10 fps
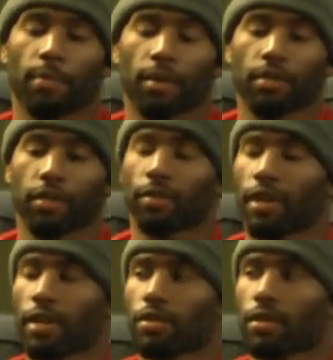puts certain
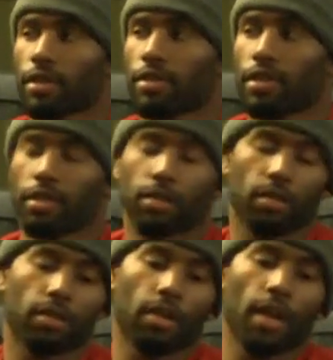things on his
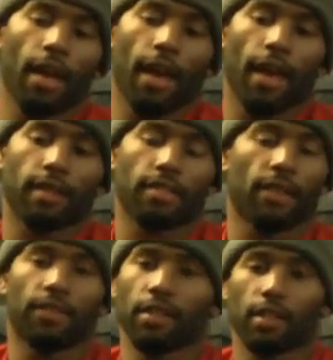t-shirts. And
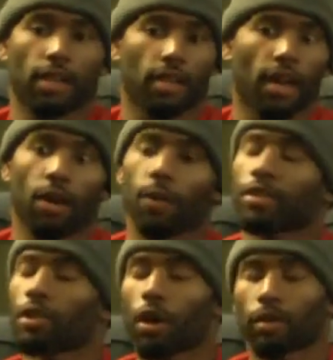Stephanie and I
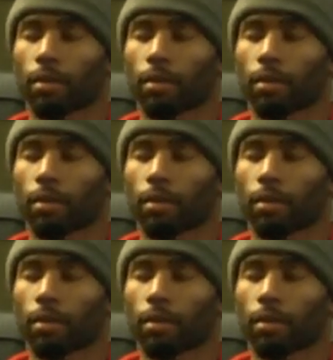always talked